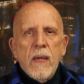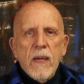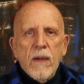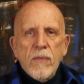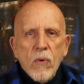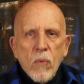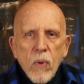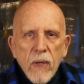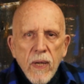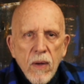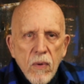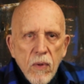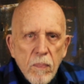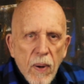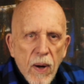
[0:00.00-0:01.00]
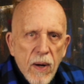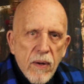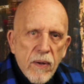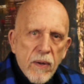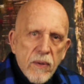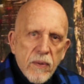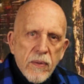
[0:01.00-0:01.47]
If you're working with
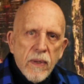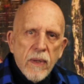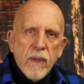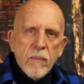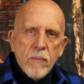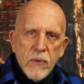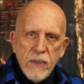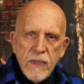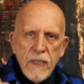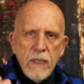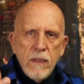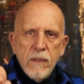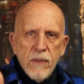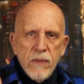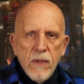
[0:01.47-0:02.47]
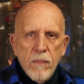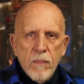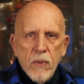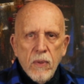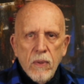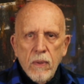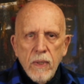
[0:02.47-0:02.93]
partners, proceed to
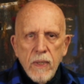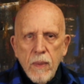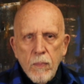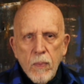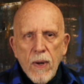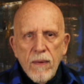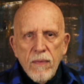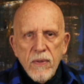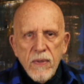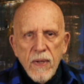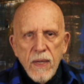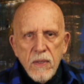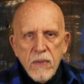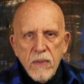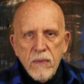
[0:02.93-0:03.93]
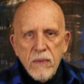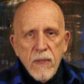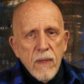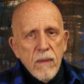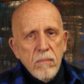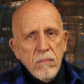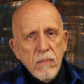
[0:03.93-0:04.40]
simple improvisations
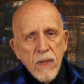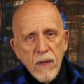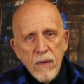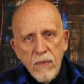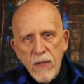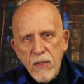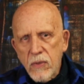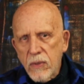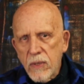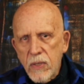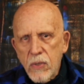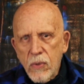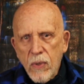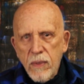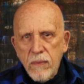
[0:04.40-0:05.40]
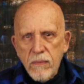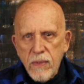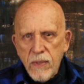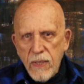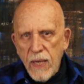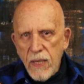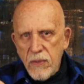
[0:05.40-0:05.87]
and then eventually short
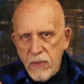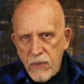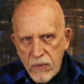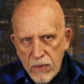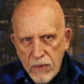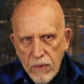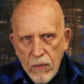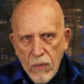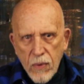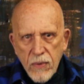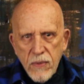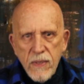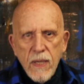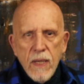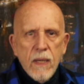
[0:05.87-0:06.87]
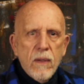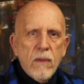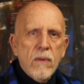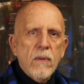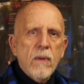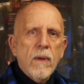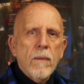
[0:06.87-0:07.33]
sketches or
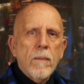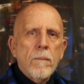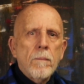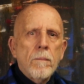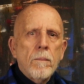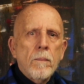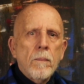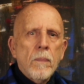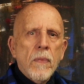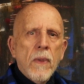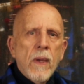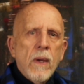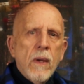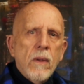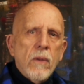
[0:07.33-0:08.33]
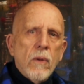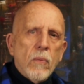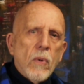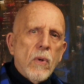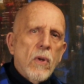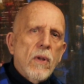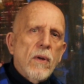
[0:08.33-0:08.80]
scenes. The
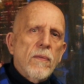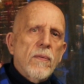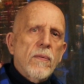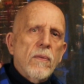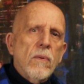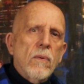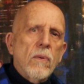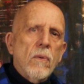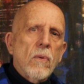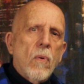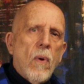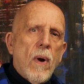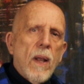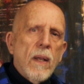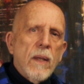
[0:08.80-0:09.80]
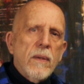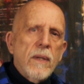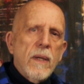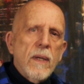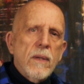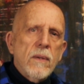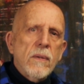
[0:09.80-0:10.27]
role of
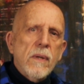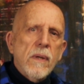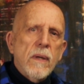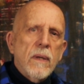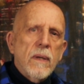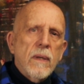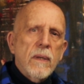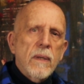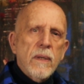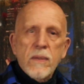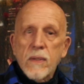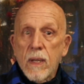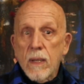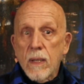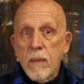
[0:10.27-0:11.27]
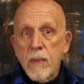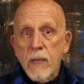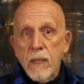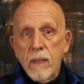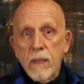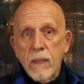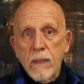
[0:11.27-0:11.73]
qualities is
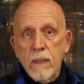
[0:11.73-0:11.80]
unlimited.